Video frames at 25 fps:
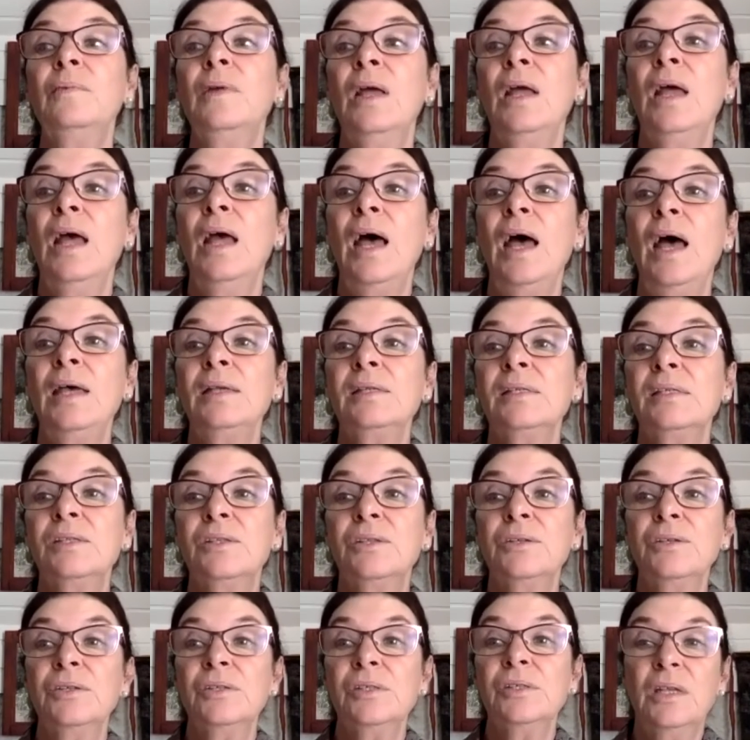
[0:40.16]
as
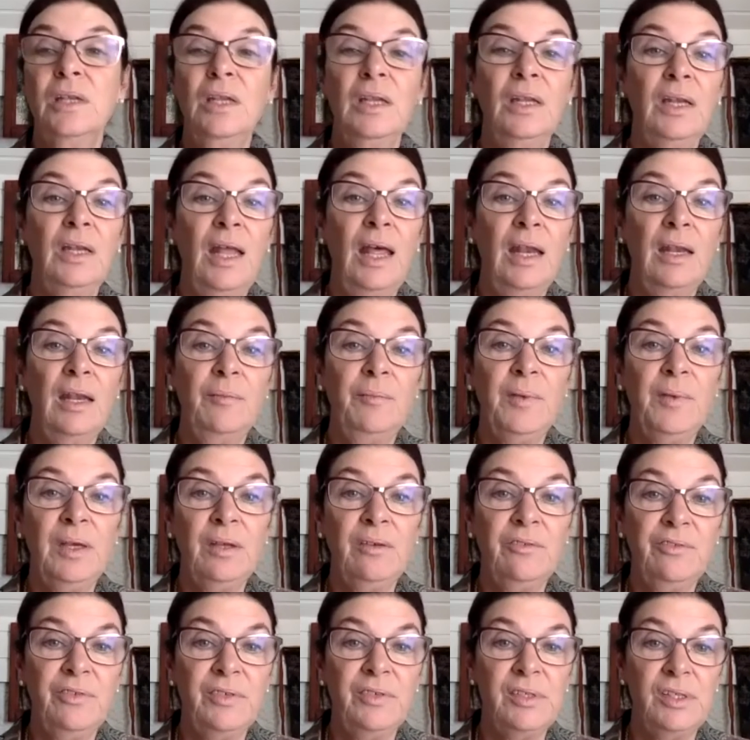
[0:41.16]
there's an anatomy
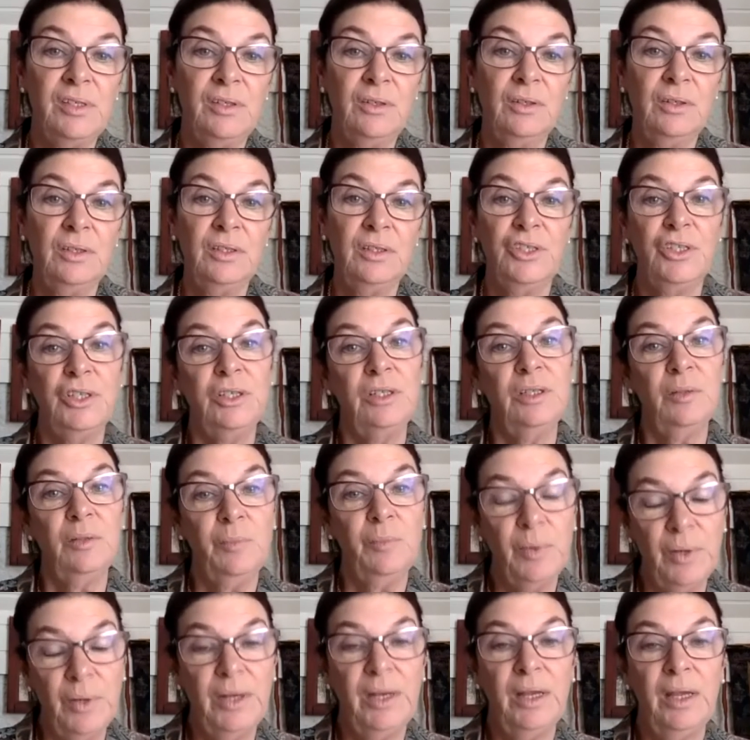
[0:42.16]
and physiology in the
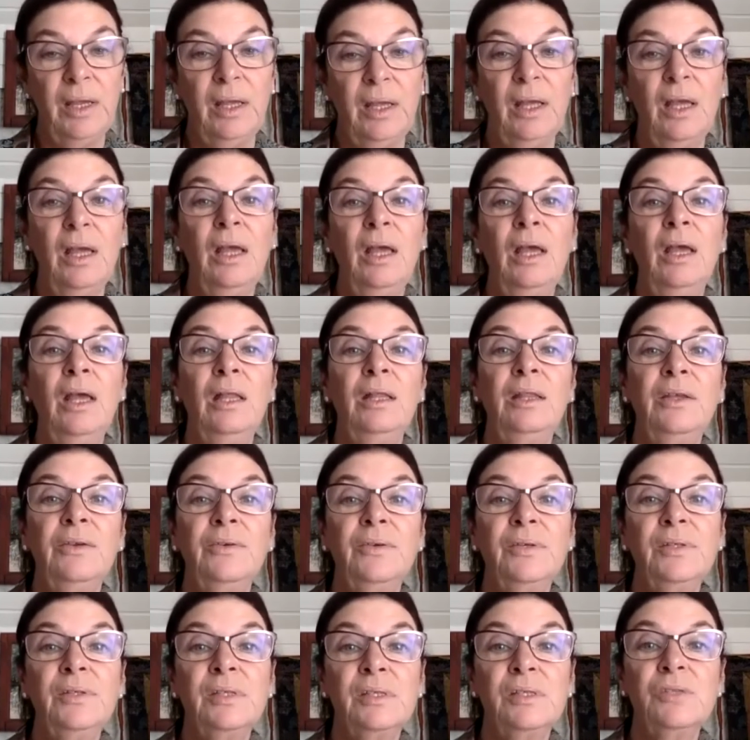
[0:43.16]
body, there
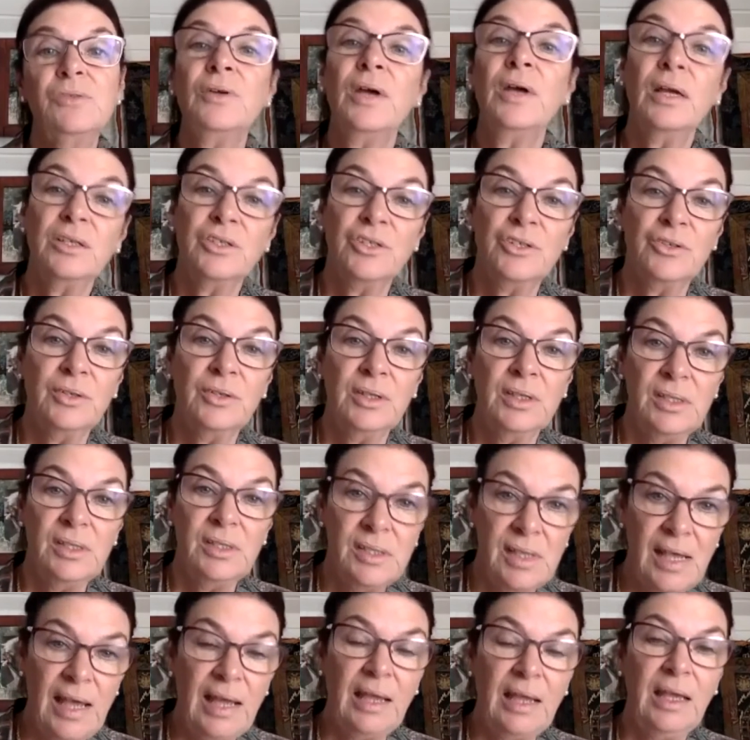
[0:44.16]
is a structure in the
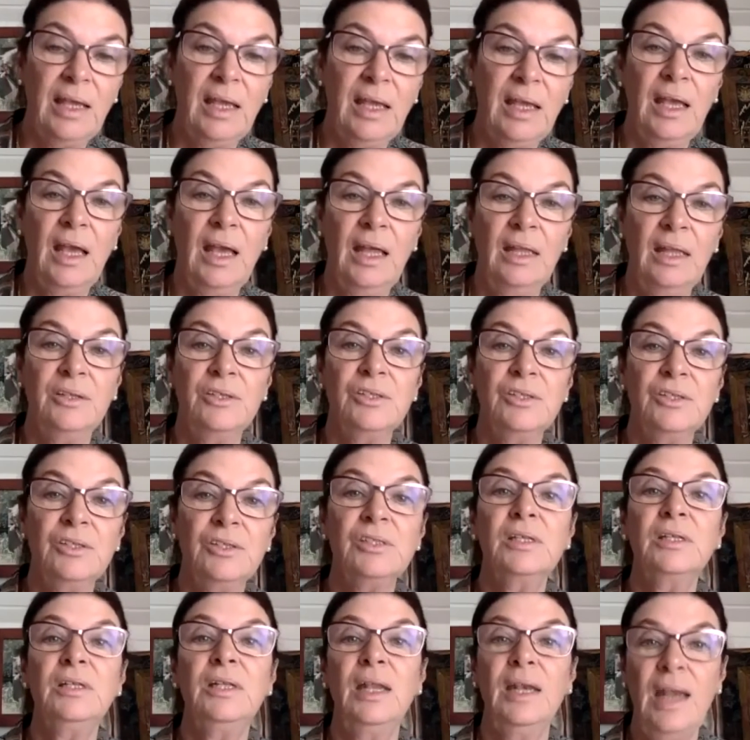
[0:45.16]
psyche and there's a
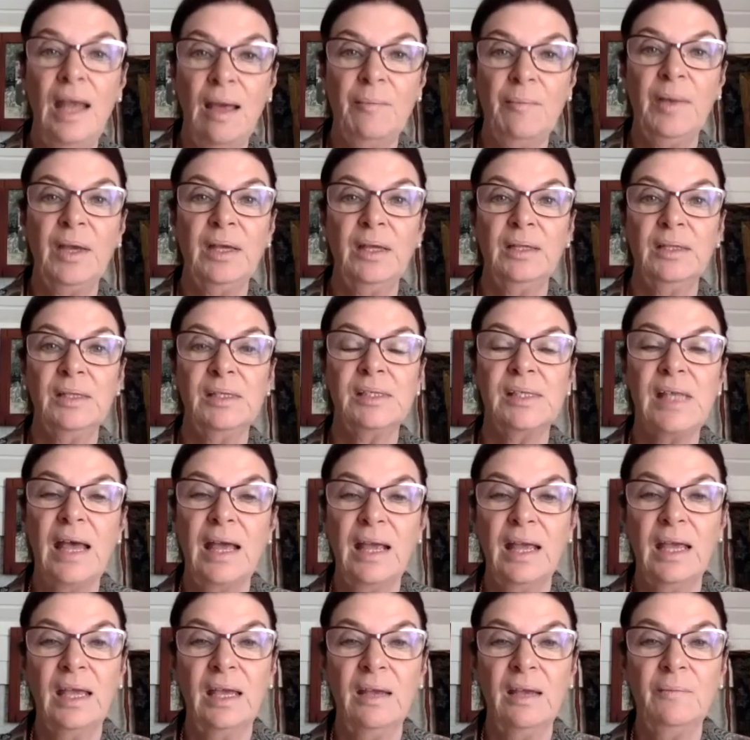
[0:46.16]
dynamic in the
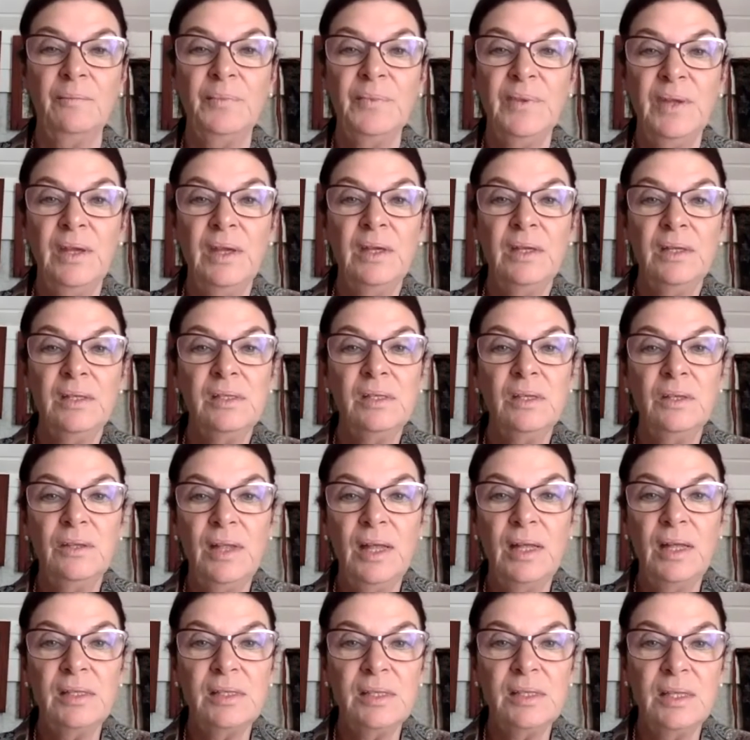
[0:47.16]
psyche. So
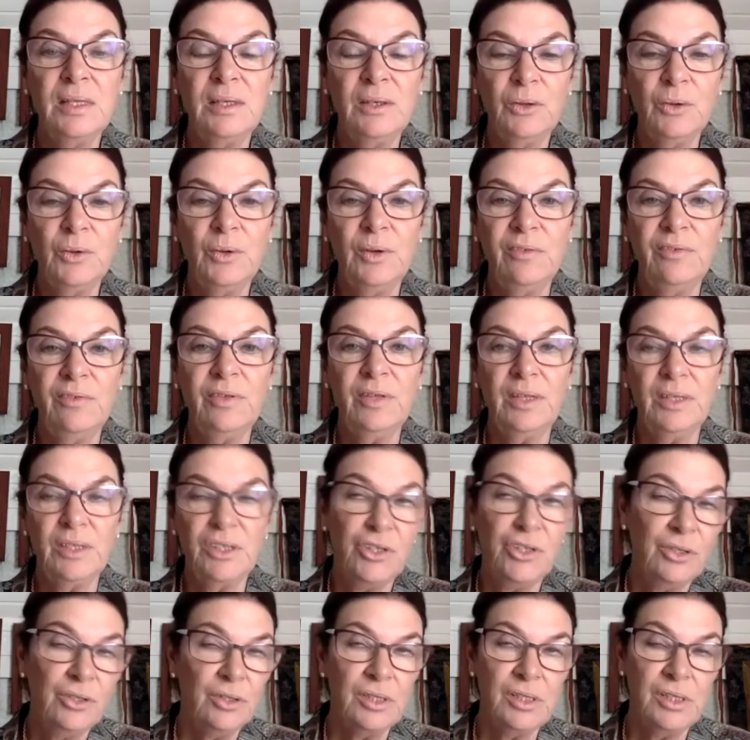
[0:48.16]
that's the equivalent.
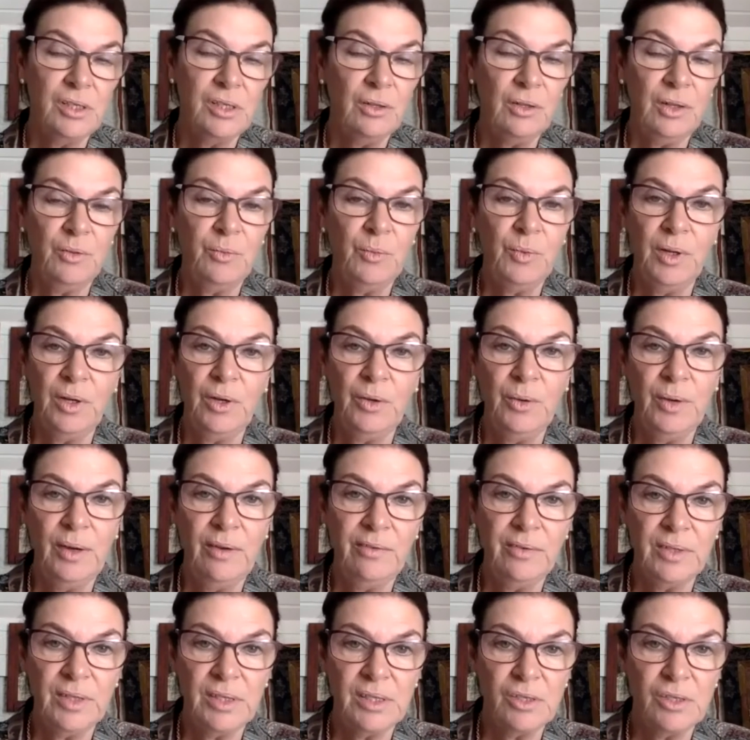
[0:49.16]
Jung's the only one who ever
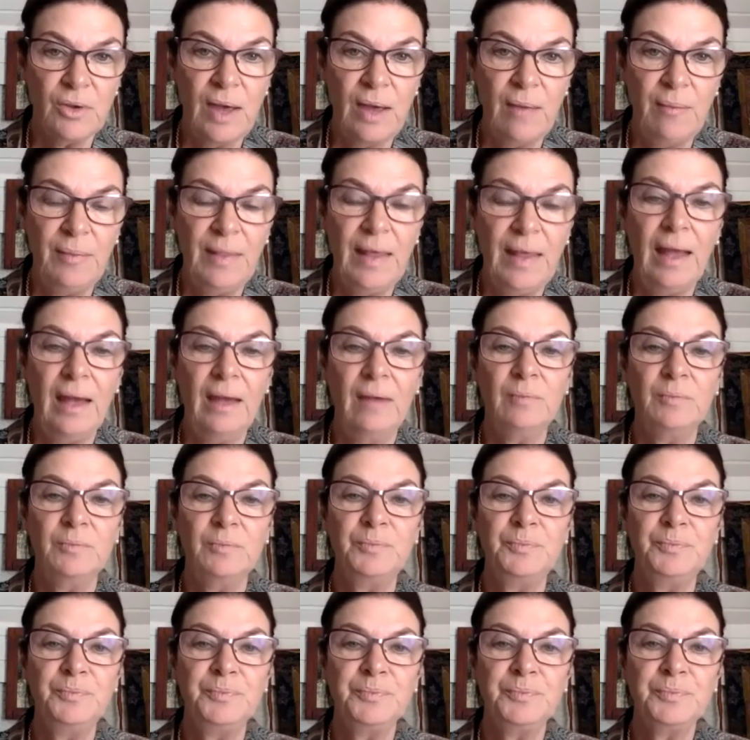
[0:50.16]
described that,
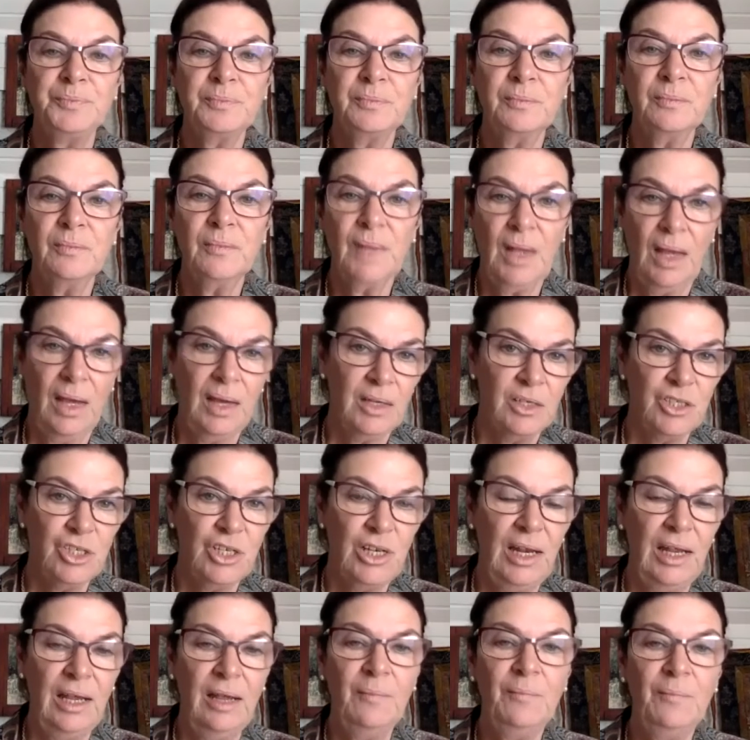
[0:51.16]
actually.